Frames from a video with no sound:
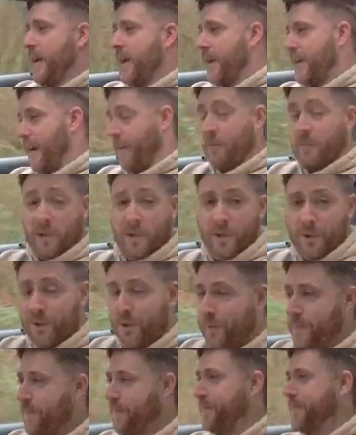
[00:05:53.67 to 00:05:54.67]
Gave them a
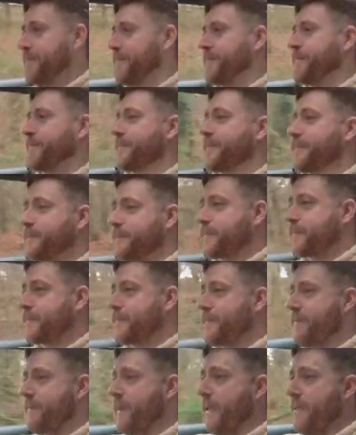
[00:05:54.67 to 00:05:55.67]
call.
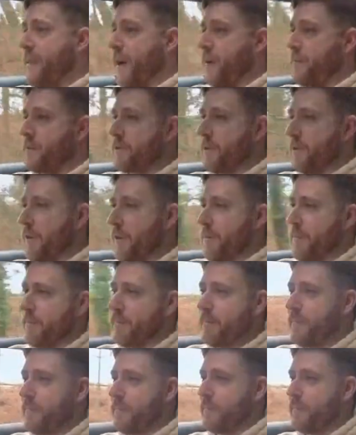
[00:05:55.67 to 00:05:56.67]
Nope, sorry,
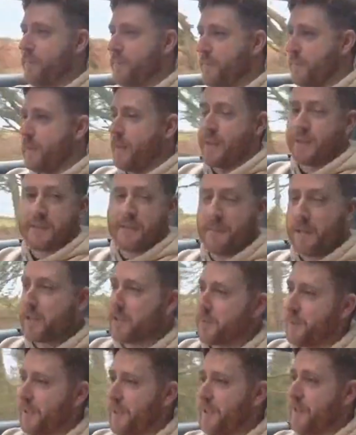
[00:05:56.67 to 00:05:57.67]
that's the
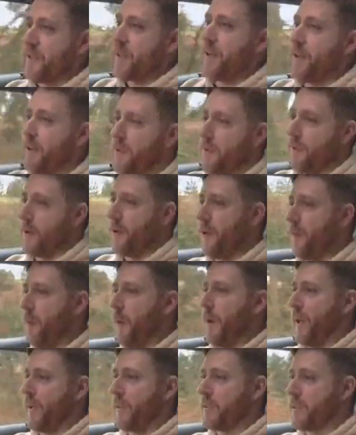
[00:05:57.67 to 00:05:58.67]
best we can do. We're not
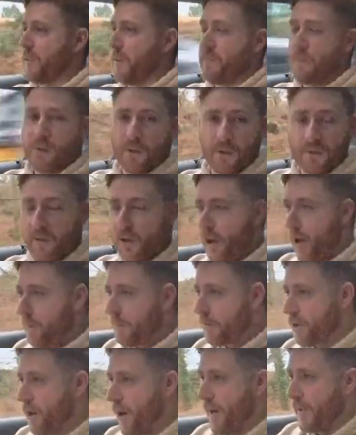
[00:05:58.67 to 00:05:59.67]
willing to improve on our
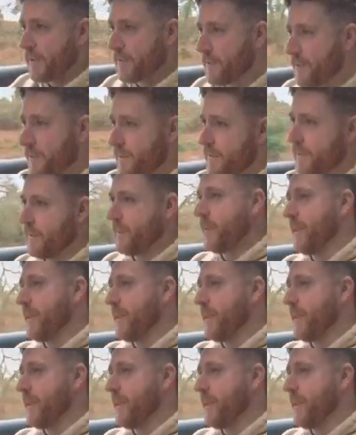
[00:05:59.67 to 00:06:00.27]
price.